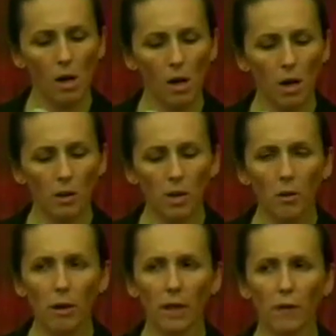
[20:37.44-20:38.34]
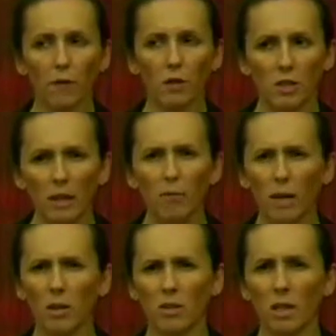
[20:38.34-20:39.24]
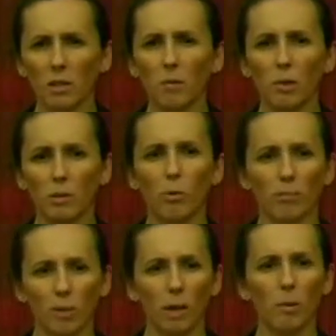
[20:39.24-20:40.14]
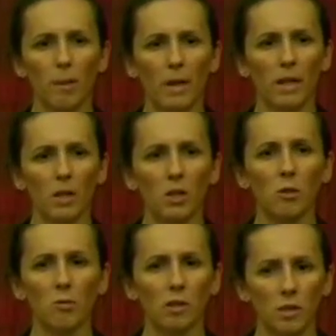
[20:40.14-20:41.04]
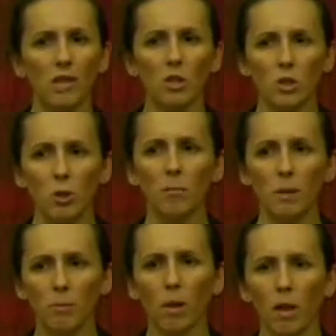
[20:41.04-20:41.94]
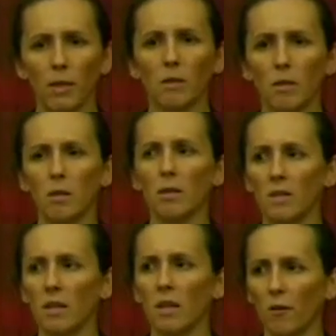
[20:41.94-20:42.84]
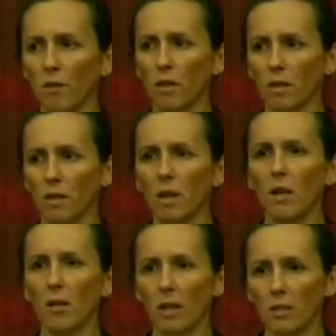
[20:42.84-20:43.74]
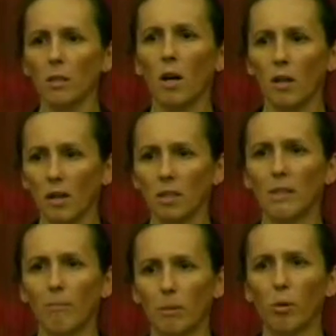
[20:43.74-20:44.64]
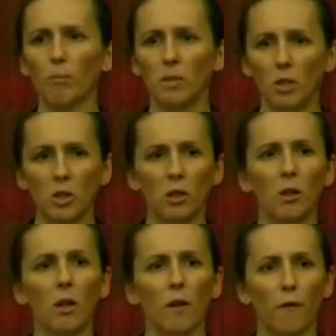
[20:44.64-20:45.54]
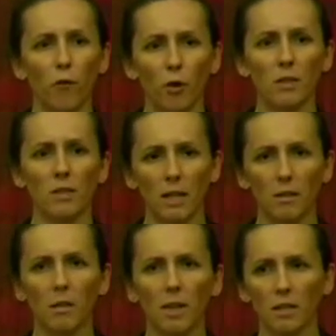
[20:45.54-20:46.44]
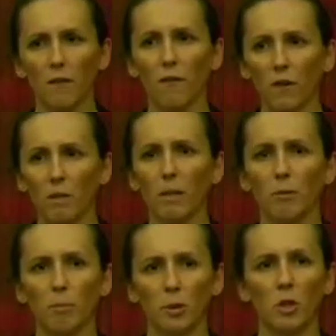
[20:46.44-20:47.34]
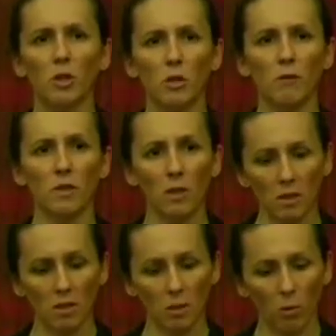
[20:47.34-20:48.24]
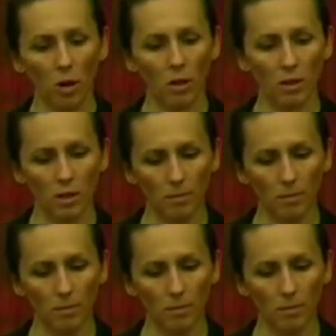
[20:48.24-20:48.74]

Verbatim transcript: On the other hand, for state records, that's a much more problematic issue. The state should be blind to these kind of things. That's not an acceptable position for a state that takes a fundamental position of citizen equality.